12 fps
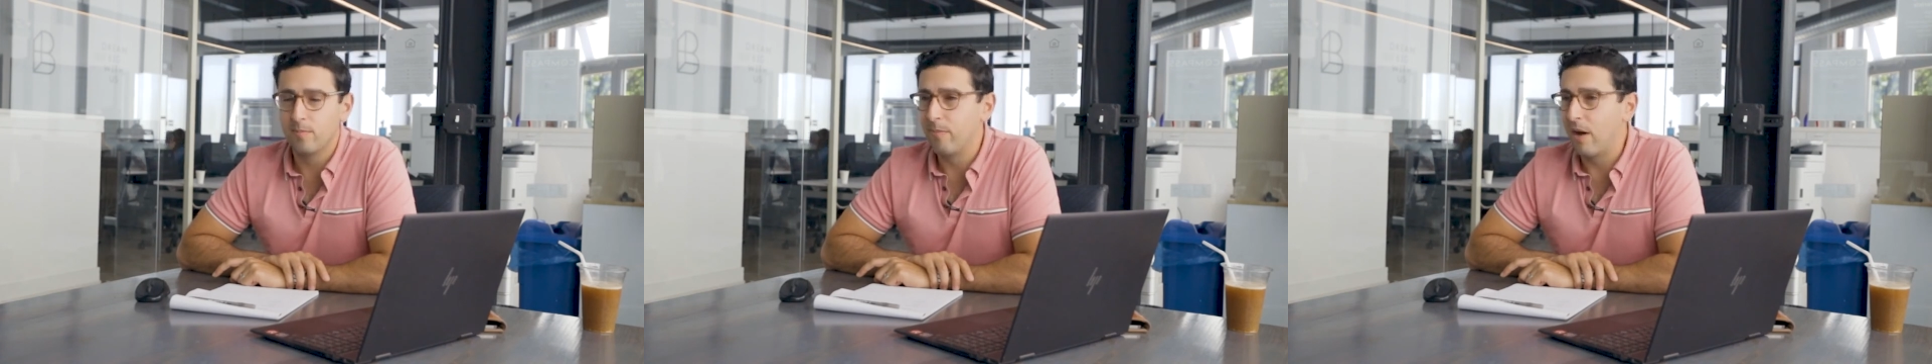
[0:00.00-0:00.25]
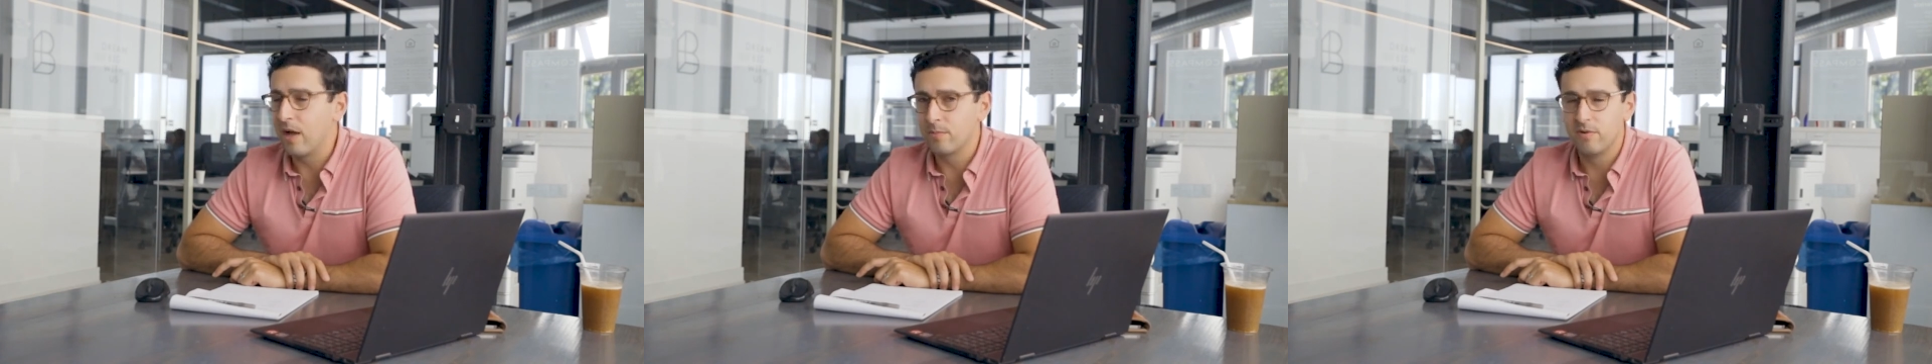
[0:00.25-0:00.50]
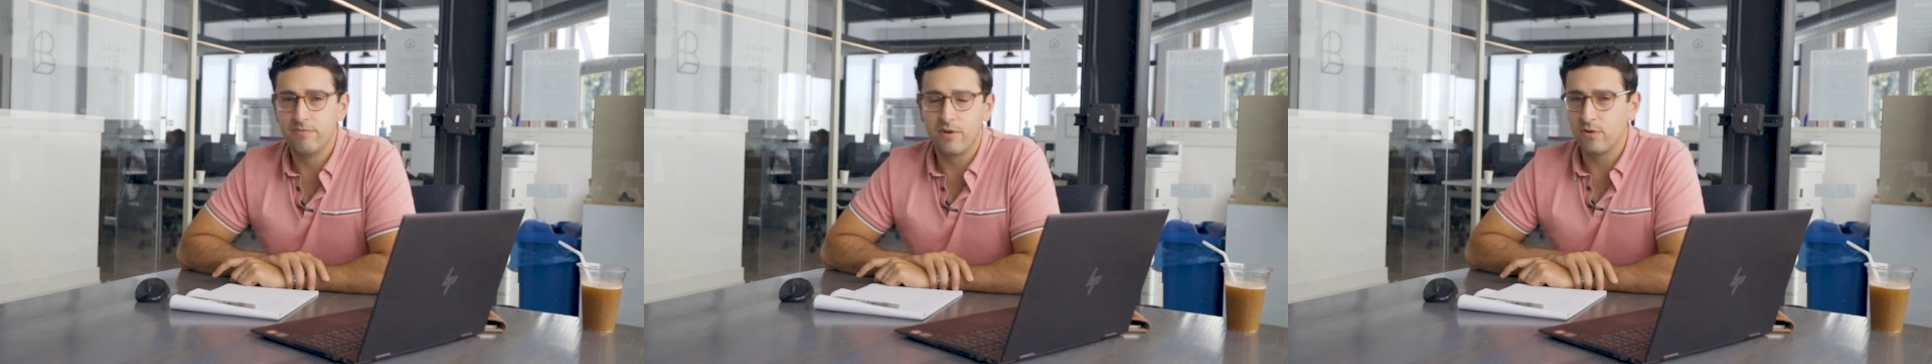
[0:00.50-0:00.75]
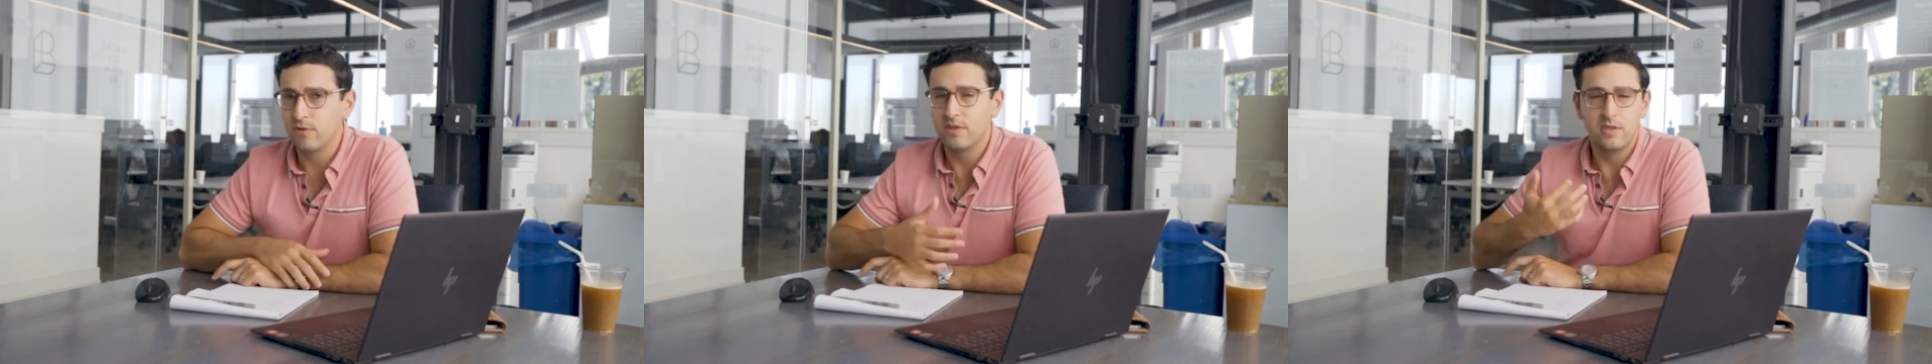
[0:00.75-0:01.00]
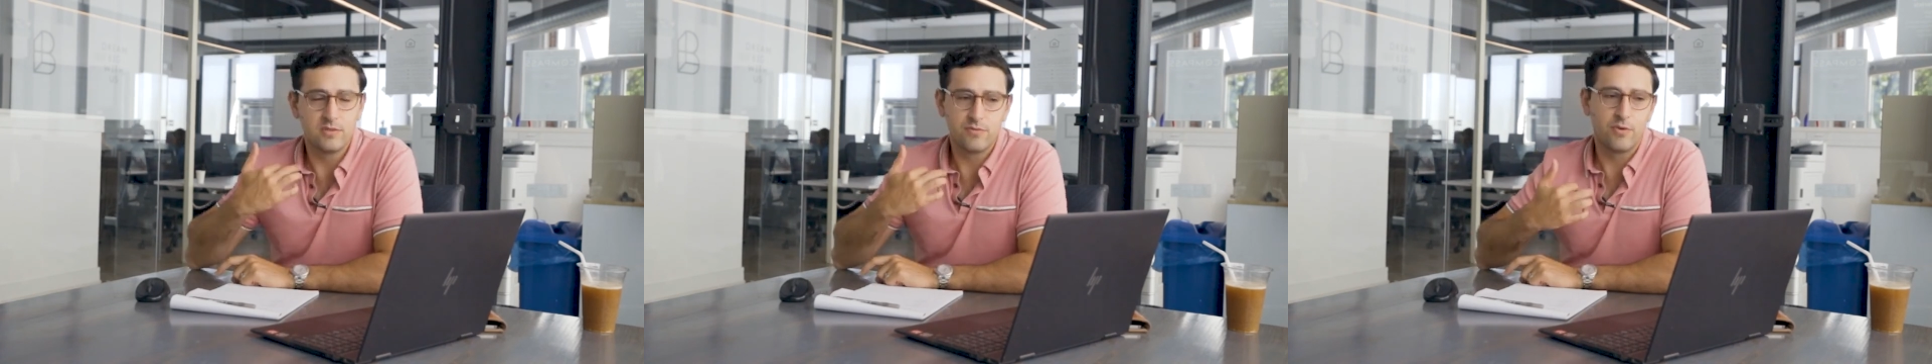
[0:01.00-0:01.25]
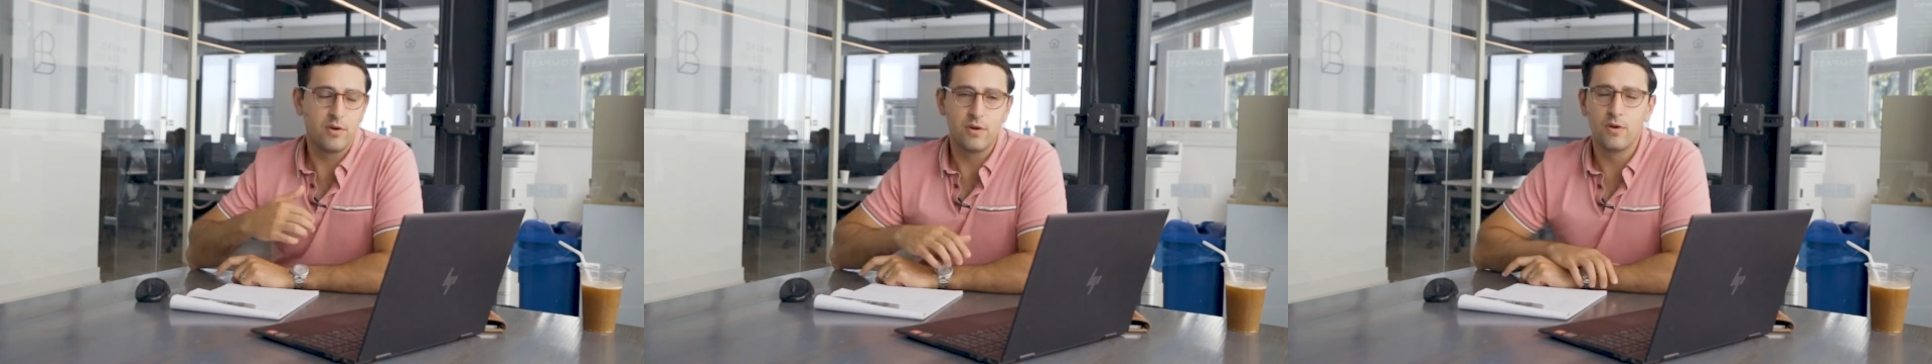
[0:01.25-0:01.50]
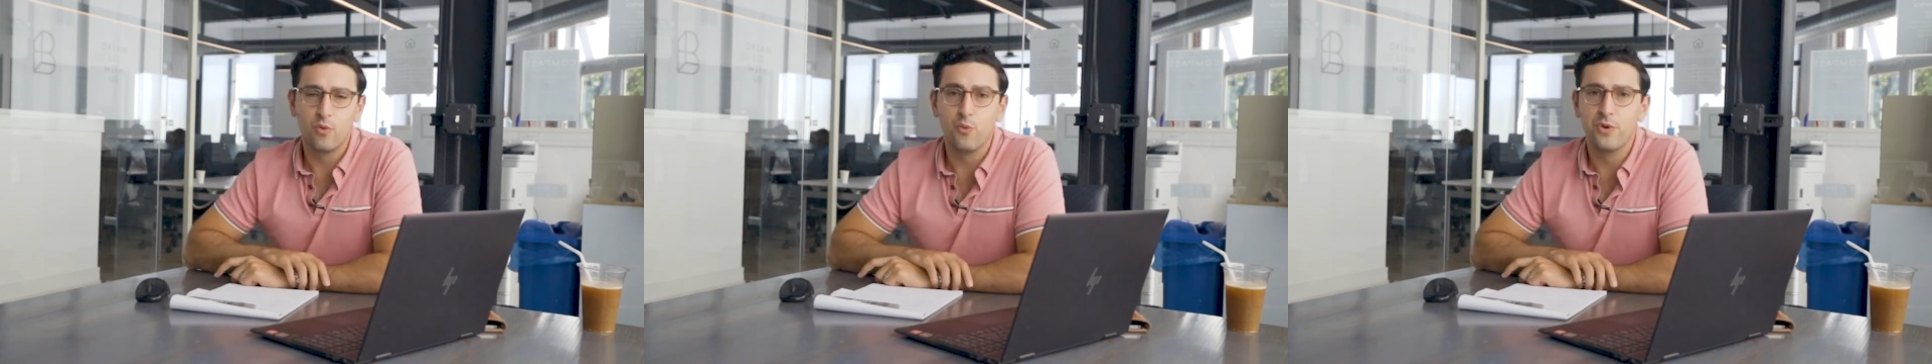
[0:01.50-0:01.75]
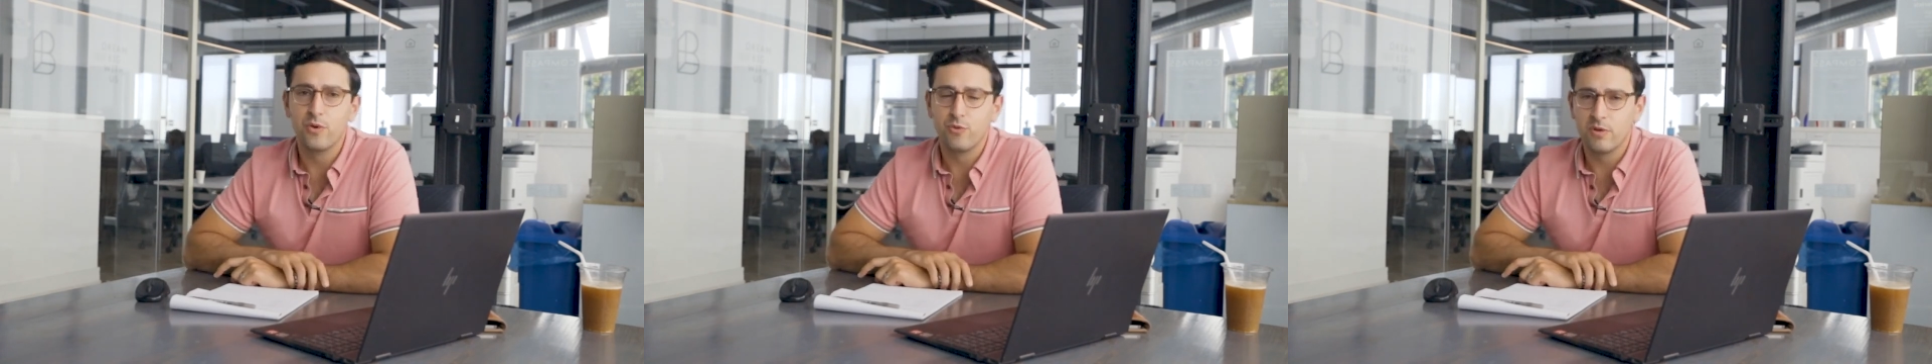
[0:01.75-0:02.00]
bottom of funnel leads for
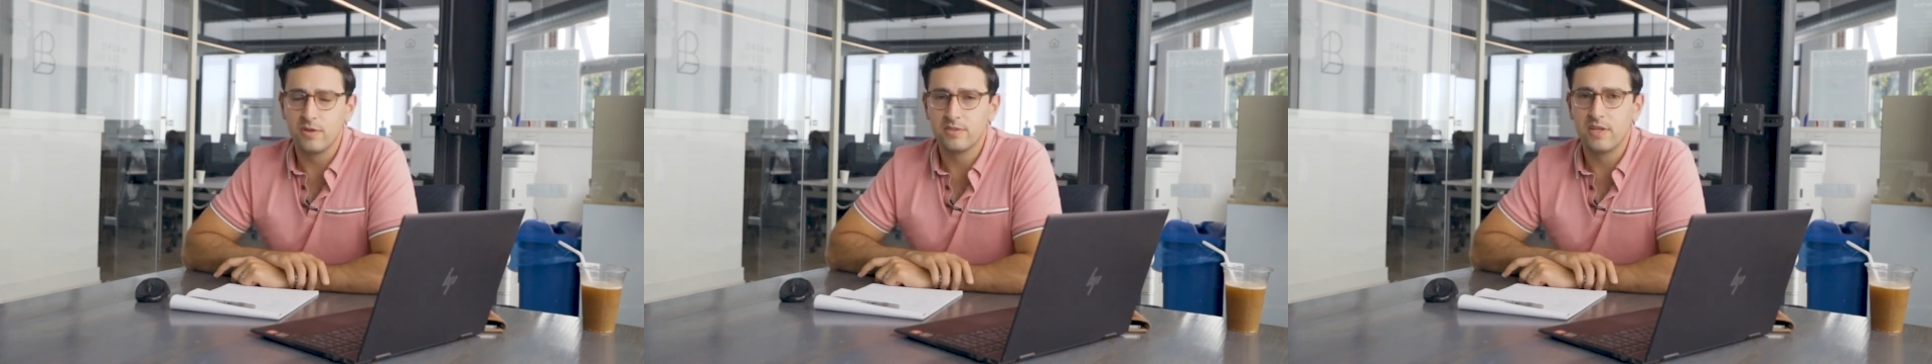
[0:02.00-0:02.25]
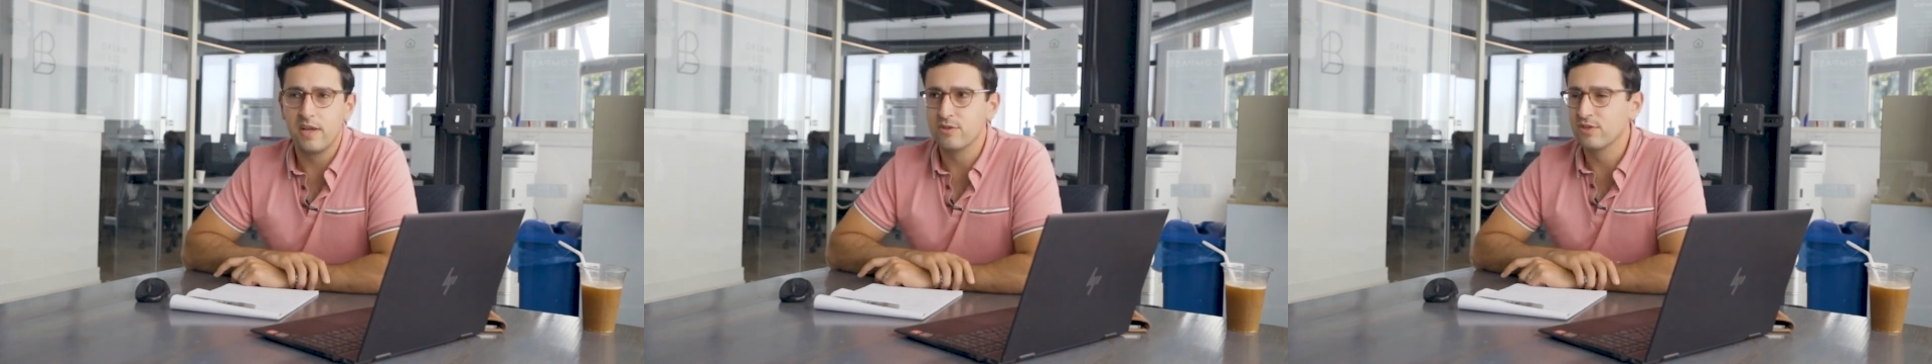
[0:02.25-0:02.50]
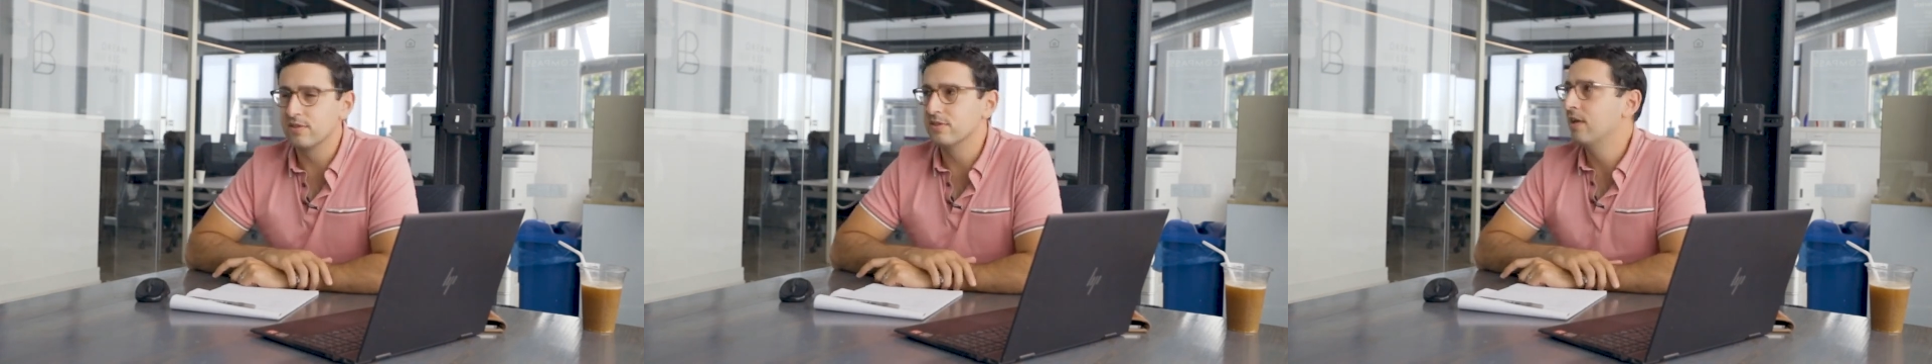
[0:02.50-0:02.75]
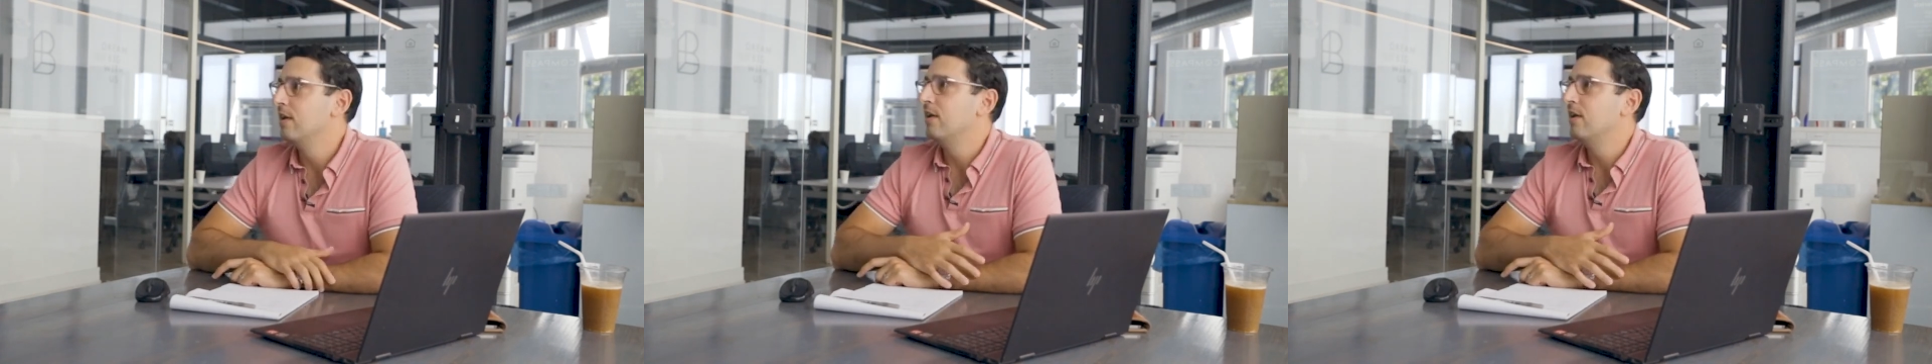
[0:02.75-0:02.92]
we real estate agents.